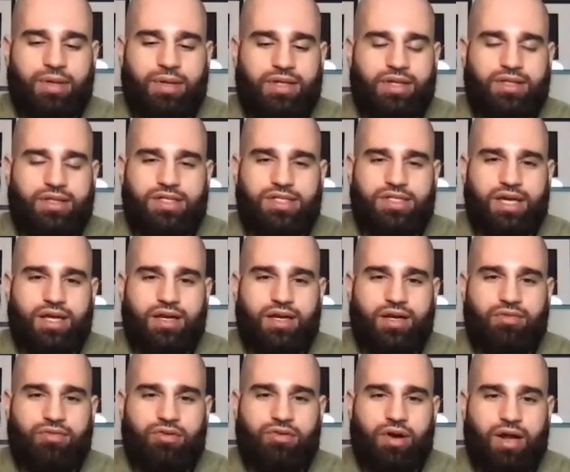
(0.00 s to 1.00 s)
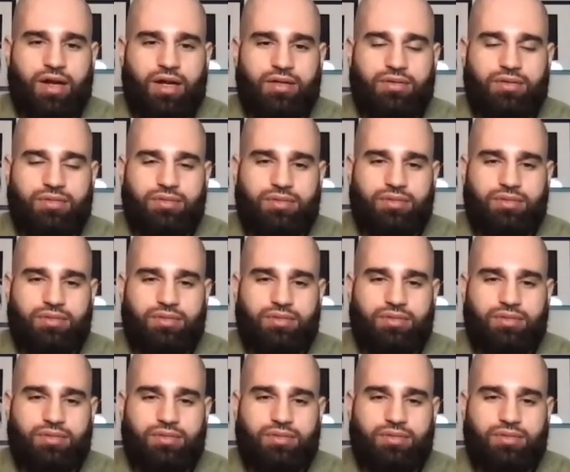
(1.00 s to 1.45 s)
I think doesn't get enough credit.